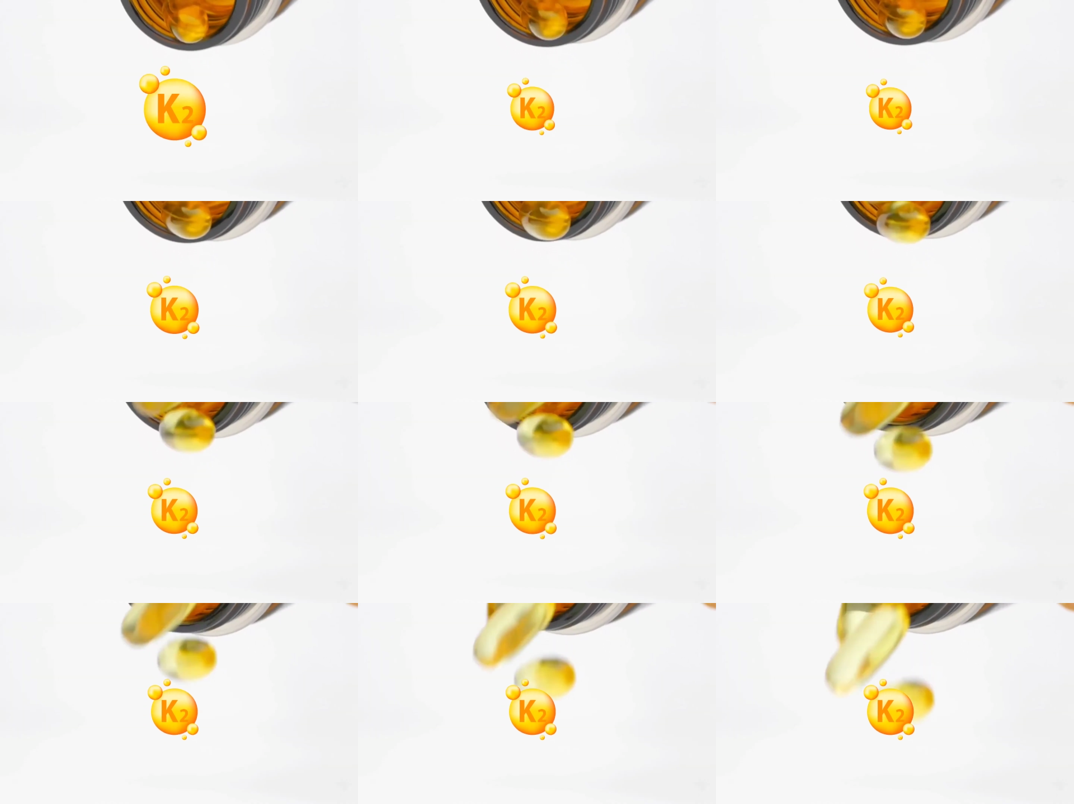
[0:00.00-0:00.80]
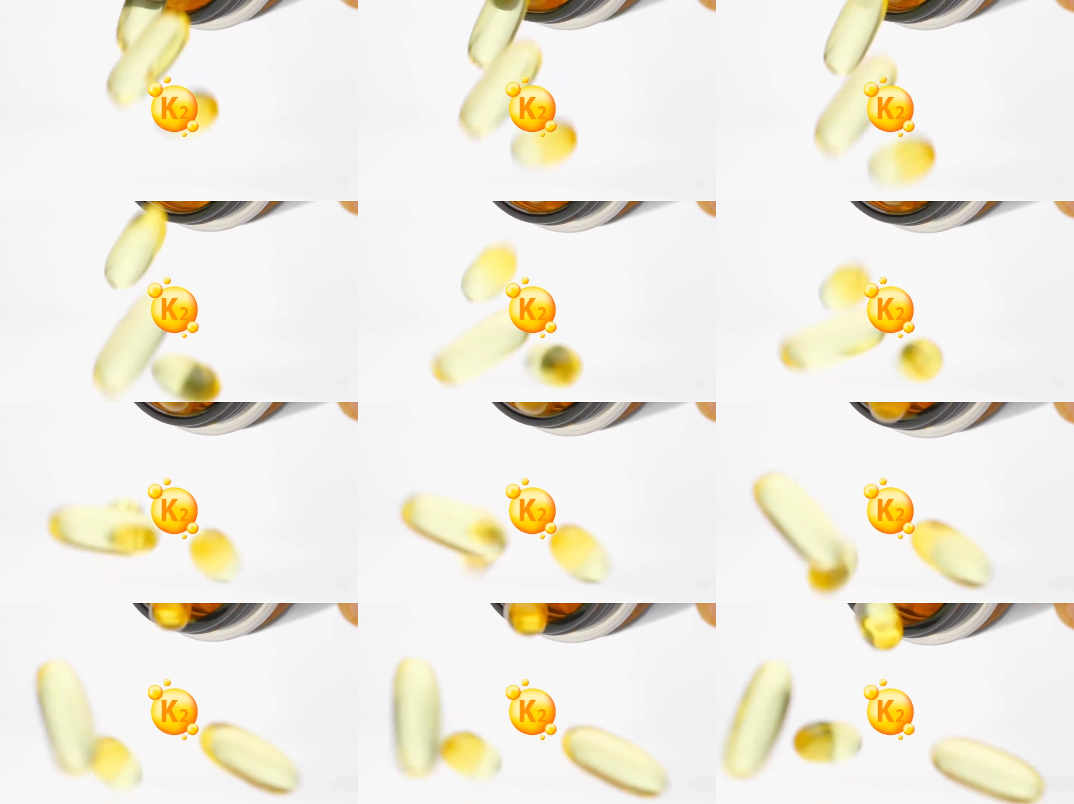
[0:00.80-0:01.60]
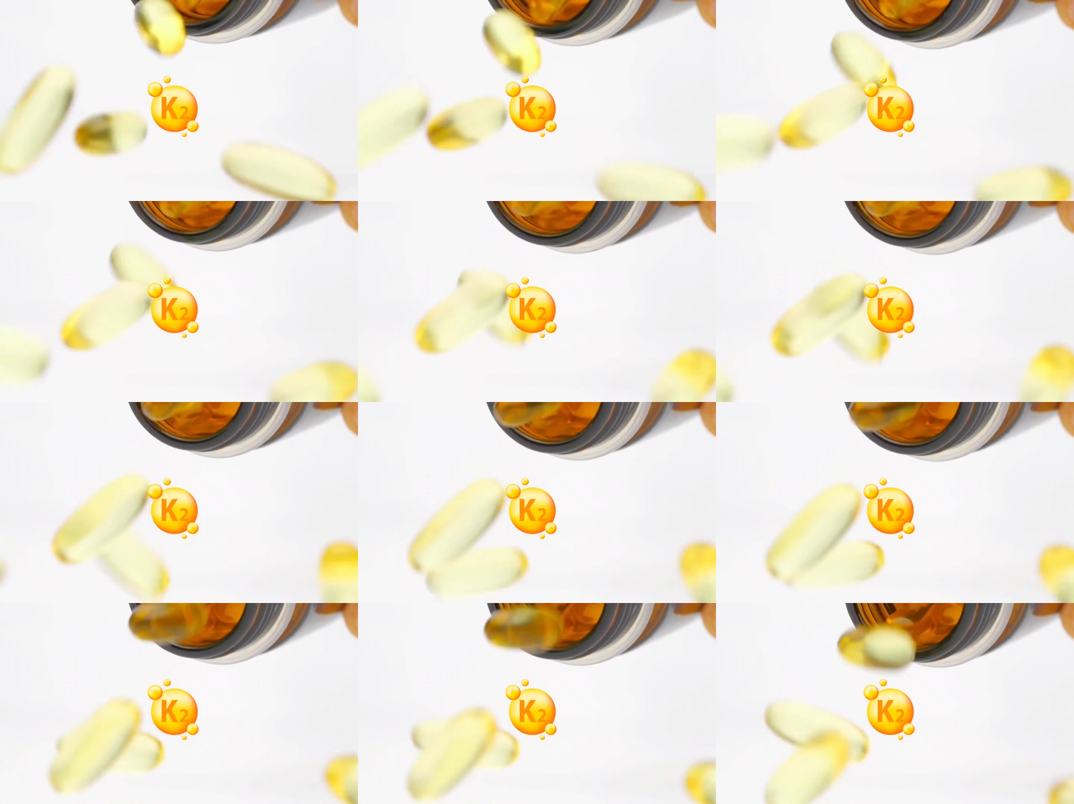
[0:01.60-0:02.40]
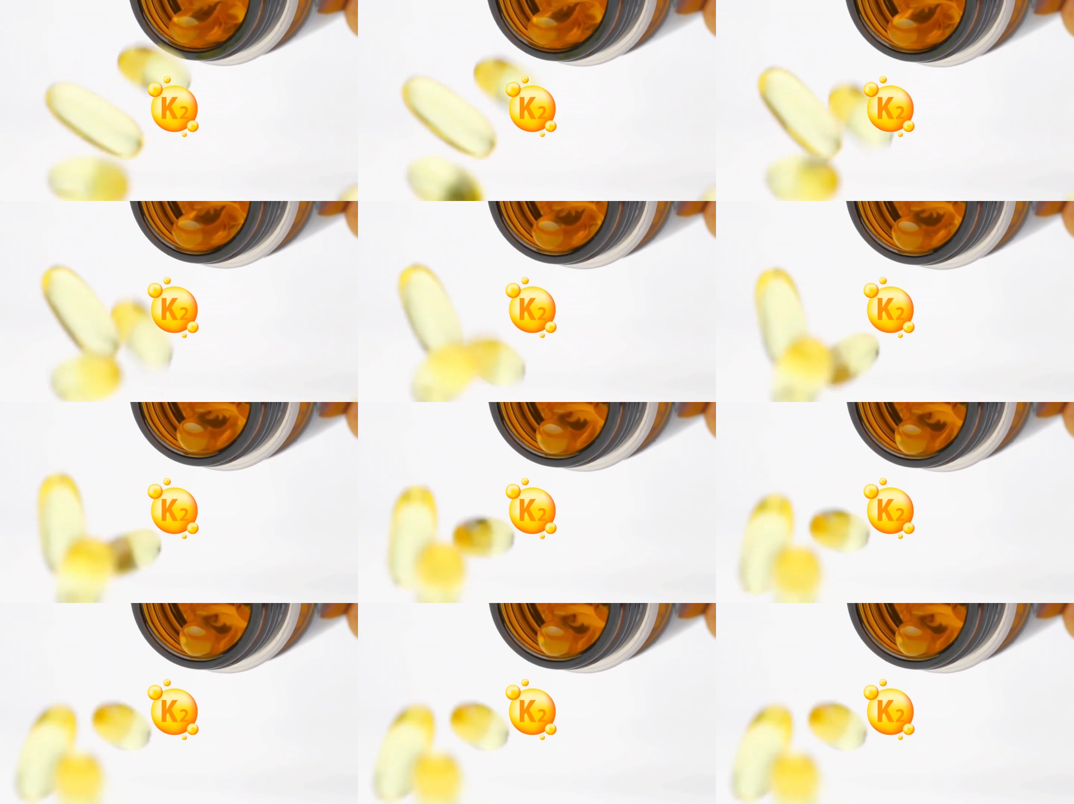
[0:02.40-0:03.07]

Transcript: Nobody's mouth can be seen.